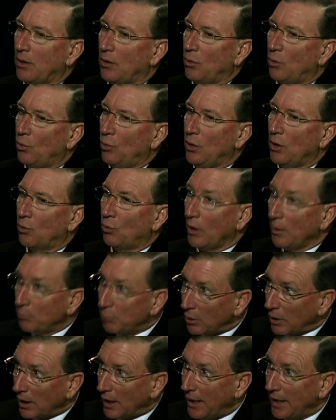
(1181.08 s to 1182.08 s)
will
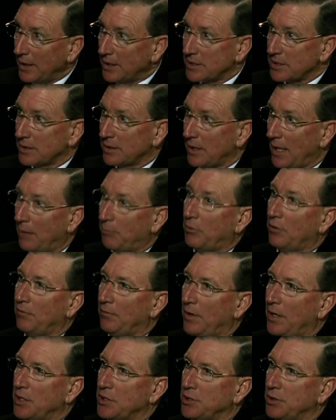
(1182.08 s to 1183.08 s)
replace that
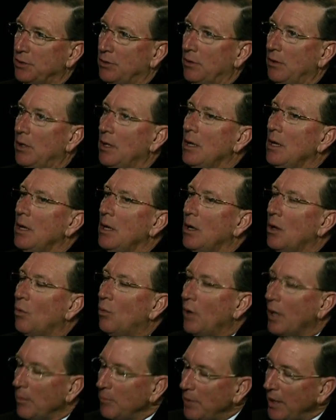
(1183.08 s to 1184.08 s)
professional
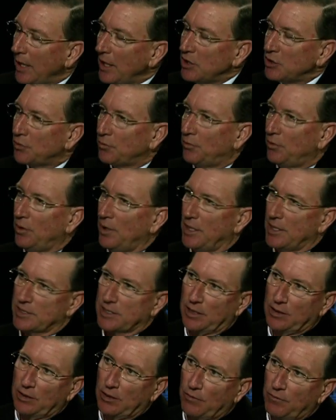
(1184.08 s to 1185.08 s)
what it means for
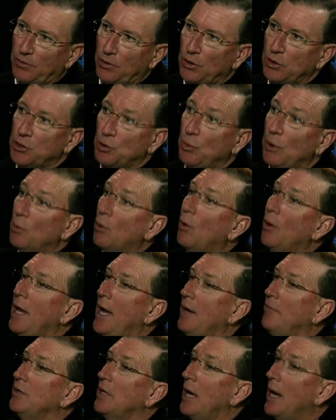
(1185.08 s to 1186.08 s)
us that in the future we won't
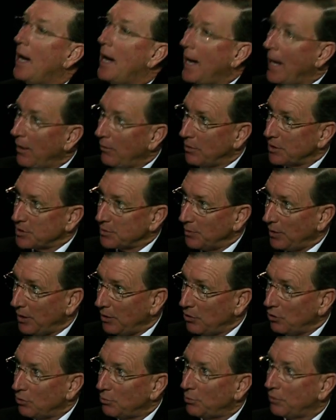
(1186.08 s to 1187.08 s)
have to hire as
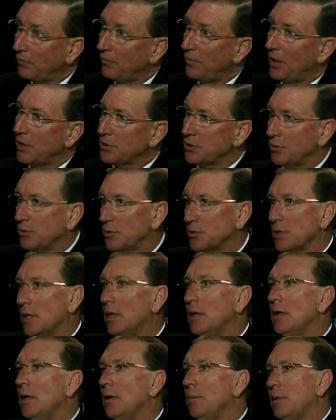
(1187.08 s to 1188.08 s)
many new professionals
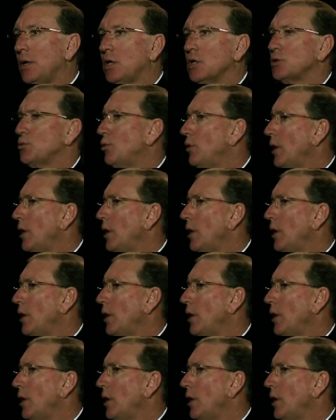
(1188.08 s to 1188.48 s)
because we're